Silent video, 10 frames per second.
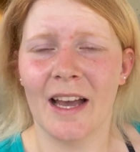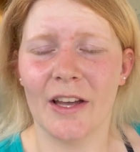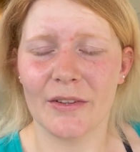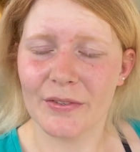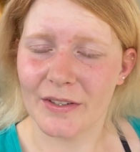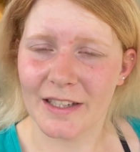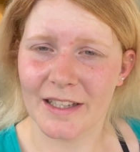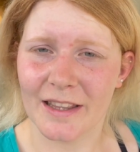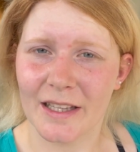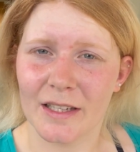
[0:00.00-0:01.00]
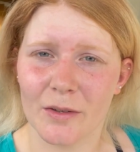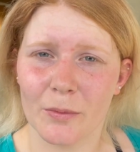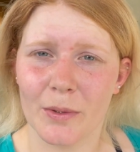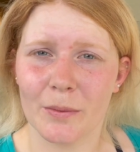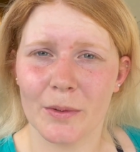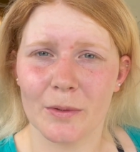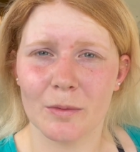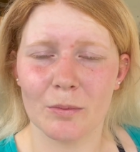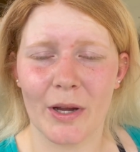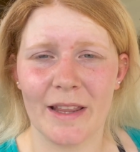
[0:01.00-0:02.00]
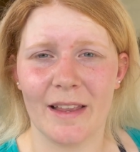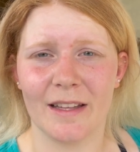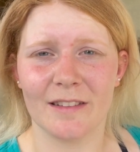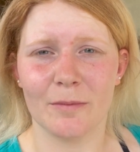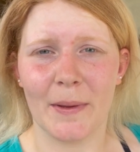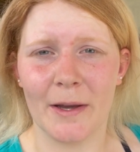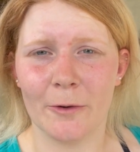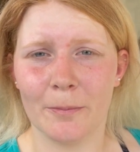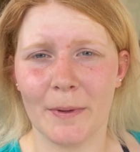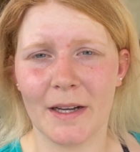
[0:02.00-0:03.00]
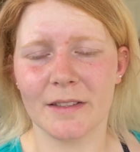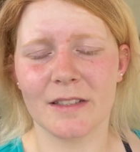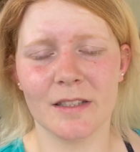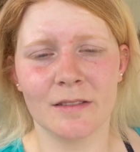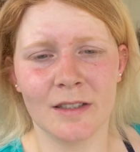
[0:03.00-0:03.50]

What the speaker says: hopefully then we will break that spell, but